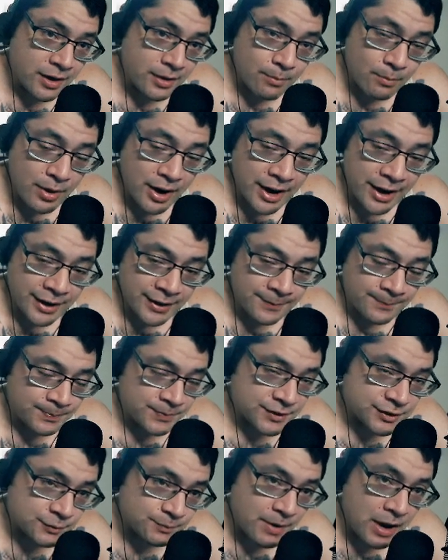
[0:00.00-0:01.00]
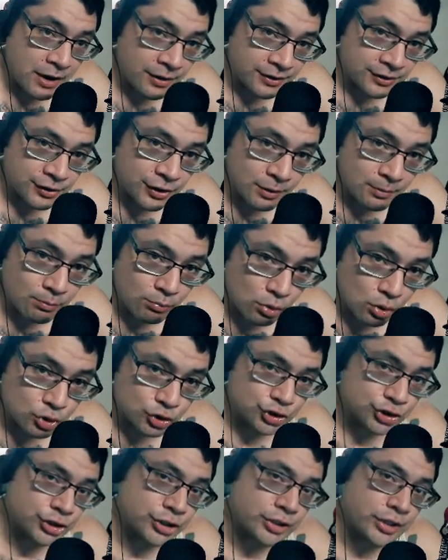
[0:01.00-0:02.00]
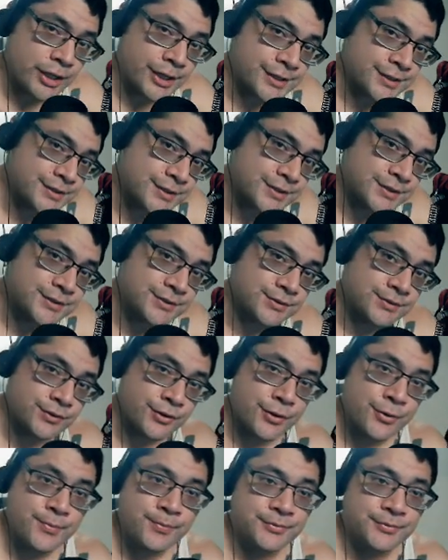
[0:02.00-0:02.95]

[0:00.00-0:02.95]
by spouting dumb bullshit like this, you know.